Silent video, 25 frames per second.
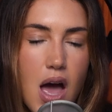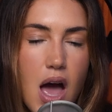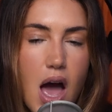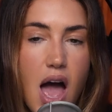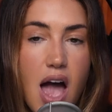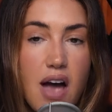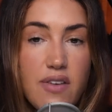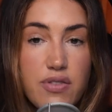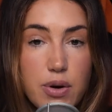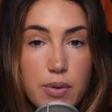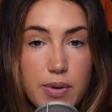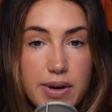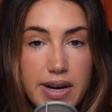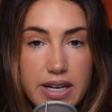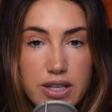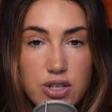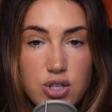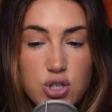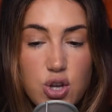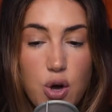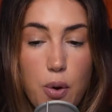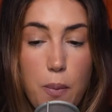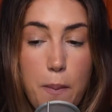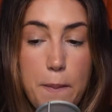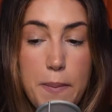Everyone gets
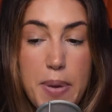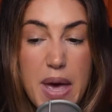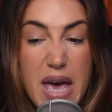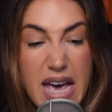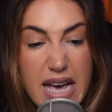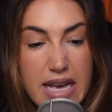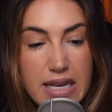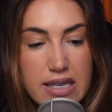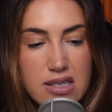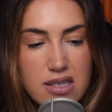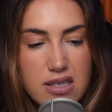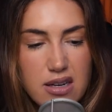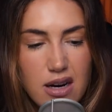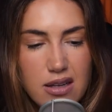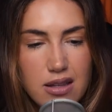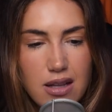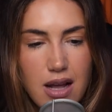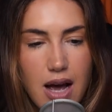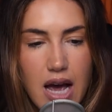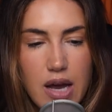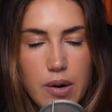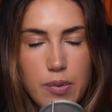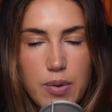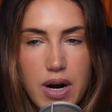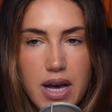so pissed
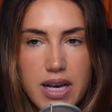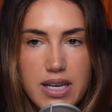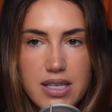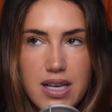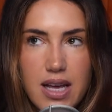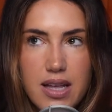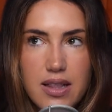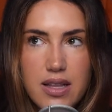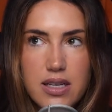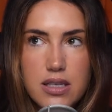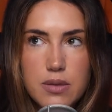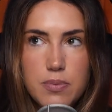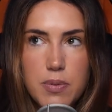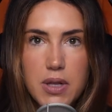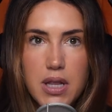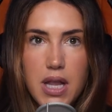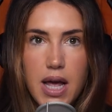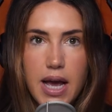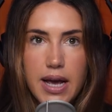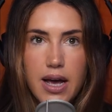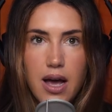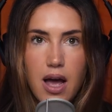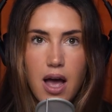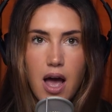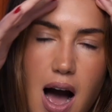online when I say this, but
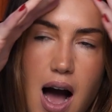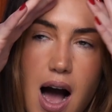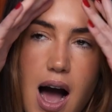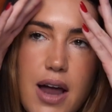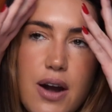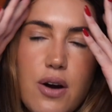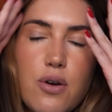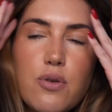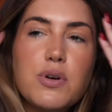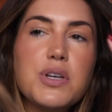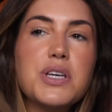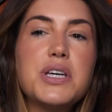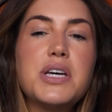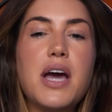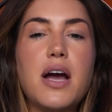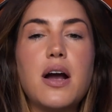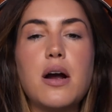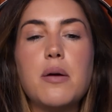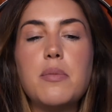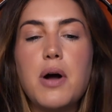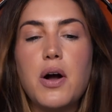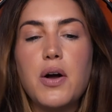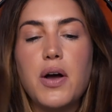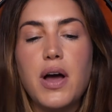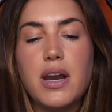I don't really
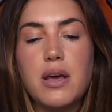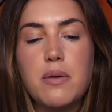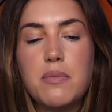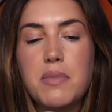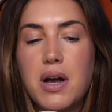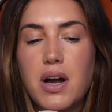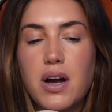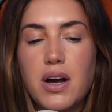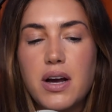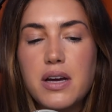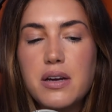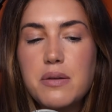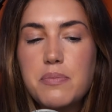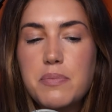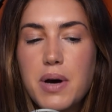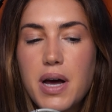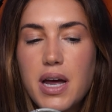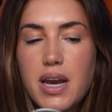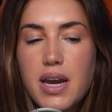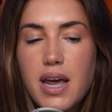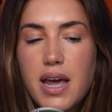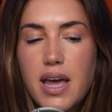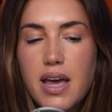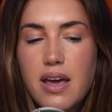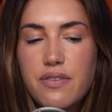care about getting married,
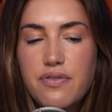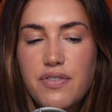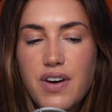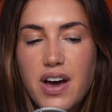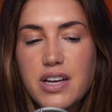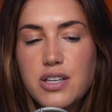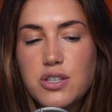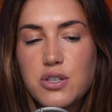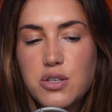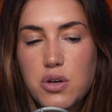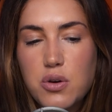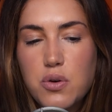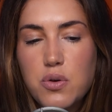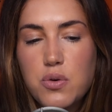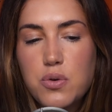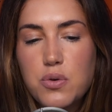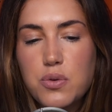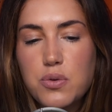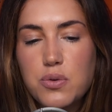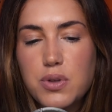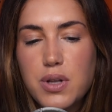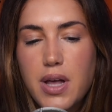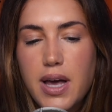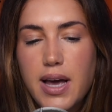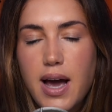but if I
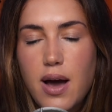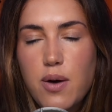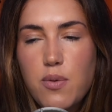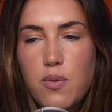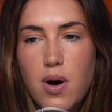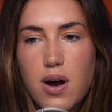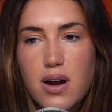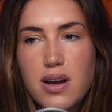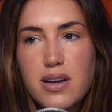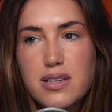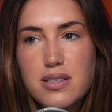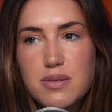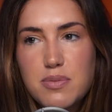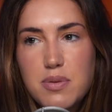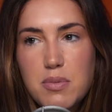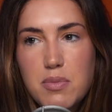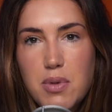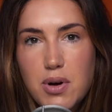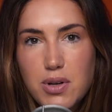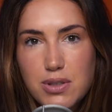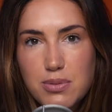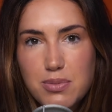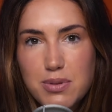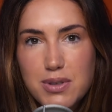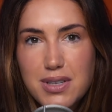do, I want it to be
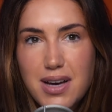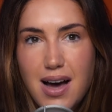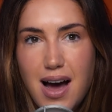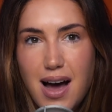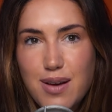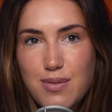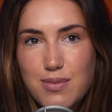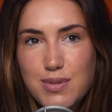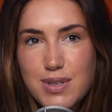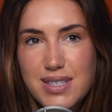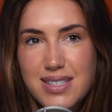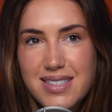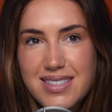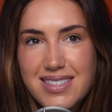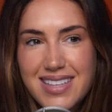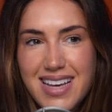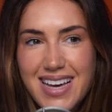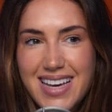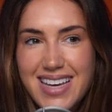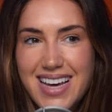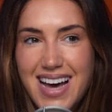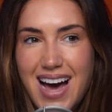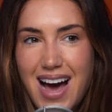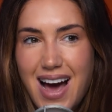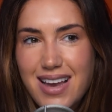multiple times.
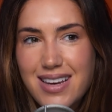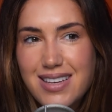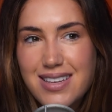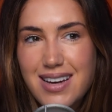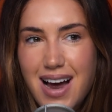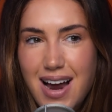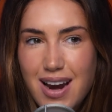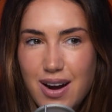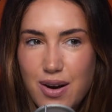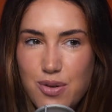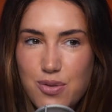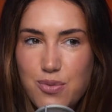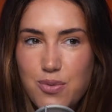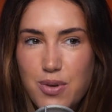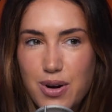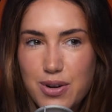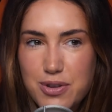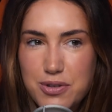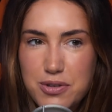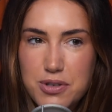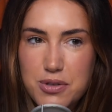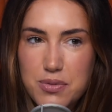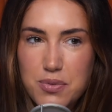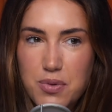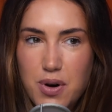I don't
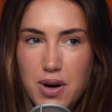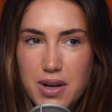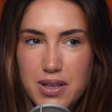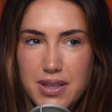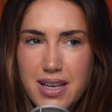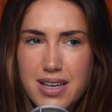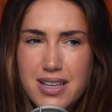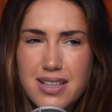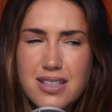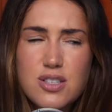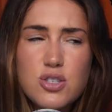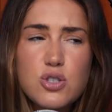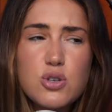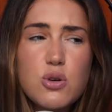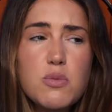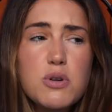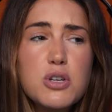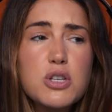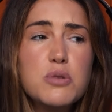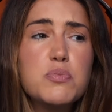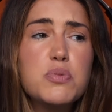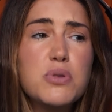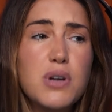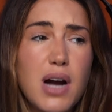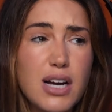want just one. It's so
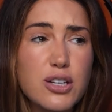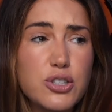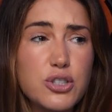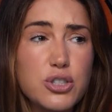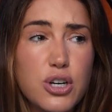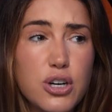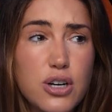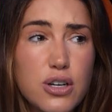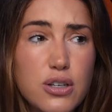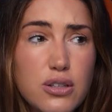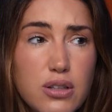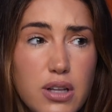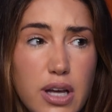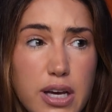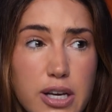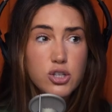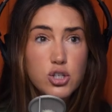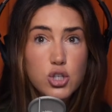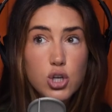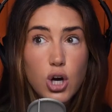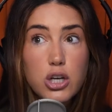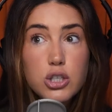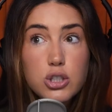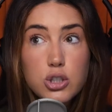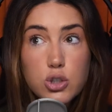much pressure.
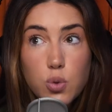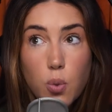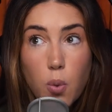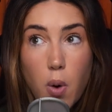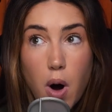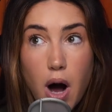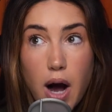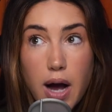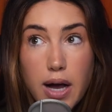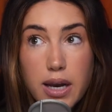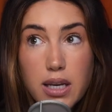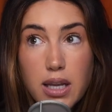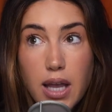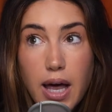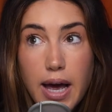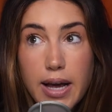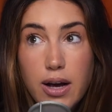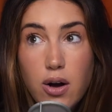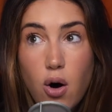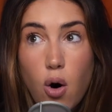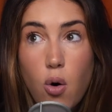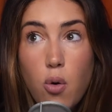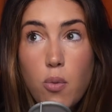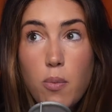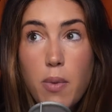Just one,
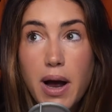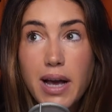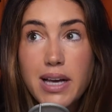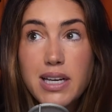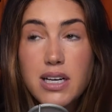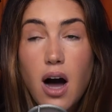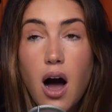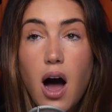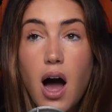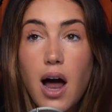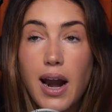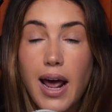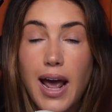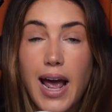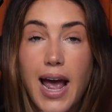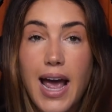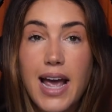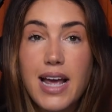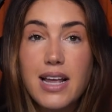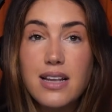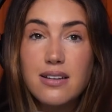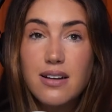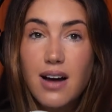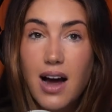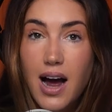oh my God, I
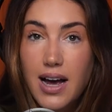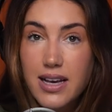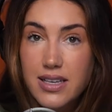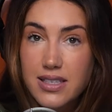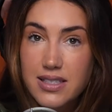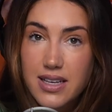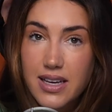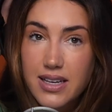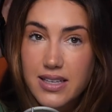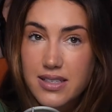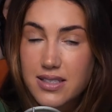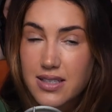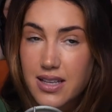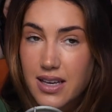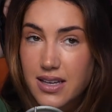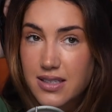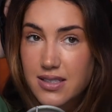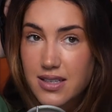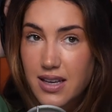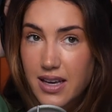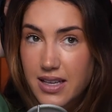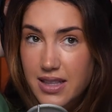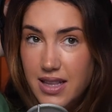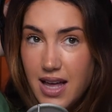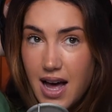hate high stakes
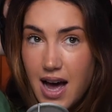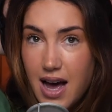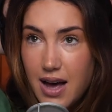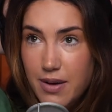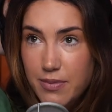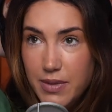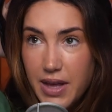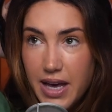things like that.